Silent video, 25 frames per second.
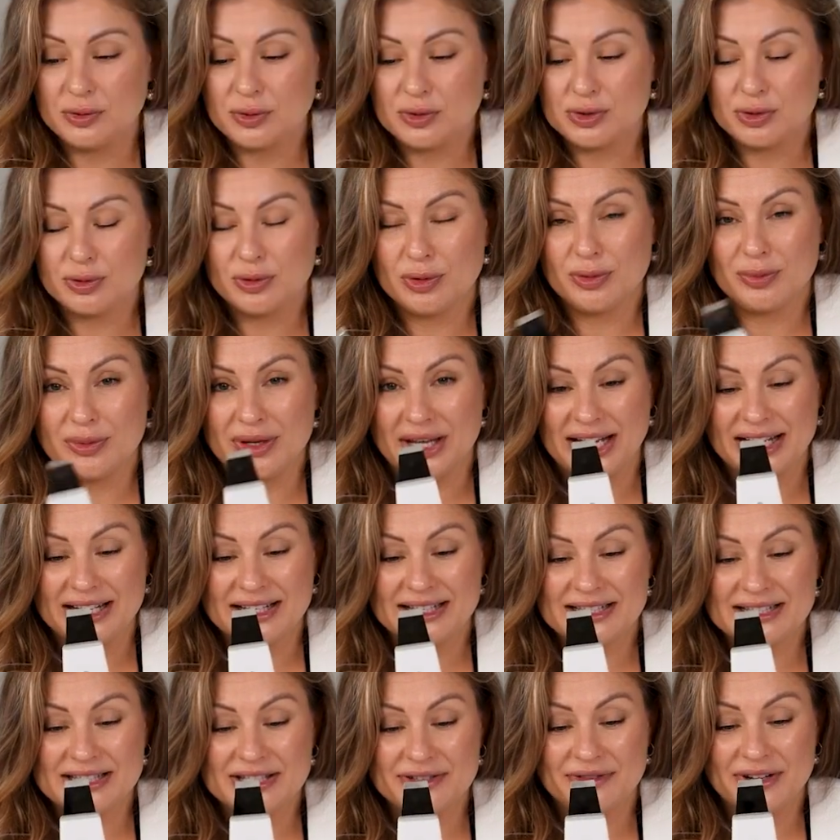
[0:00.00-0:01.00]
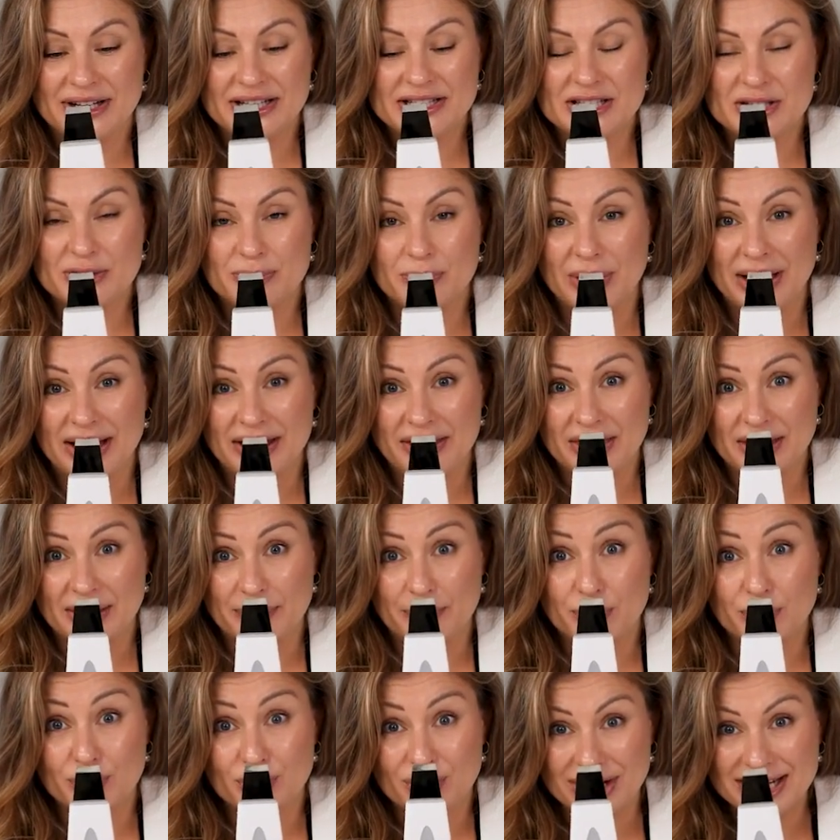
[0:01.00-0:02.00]
which will be activated by the
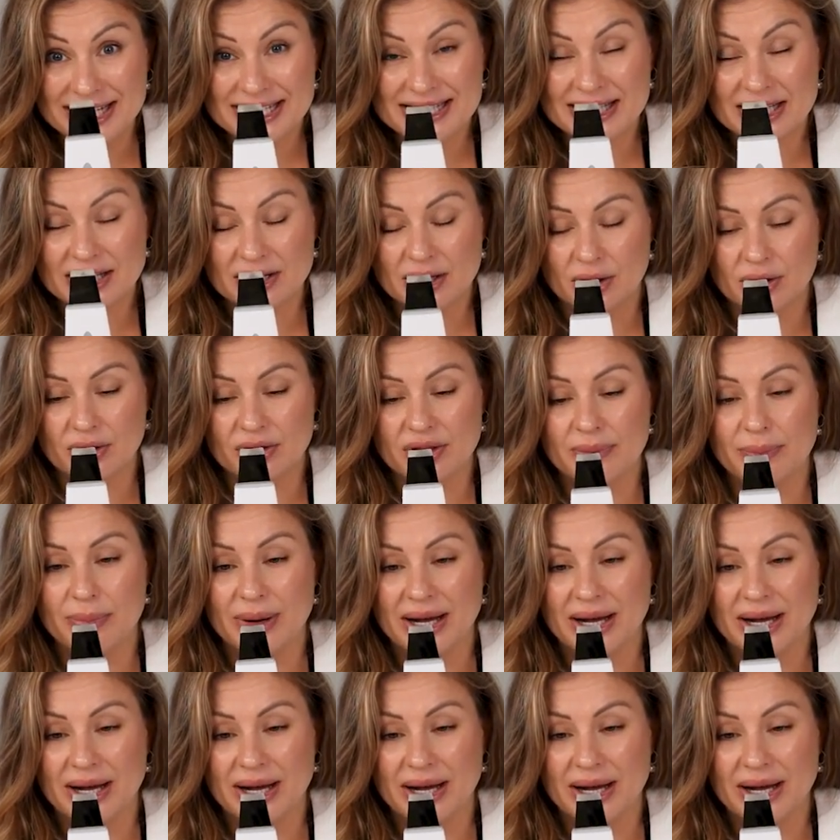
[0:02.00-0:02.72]
pressing on the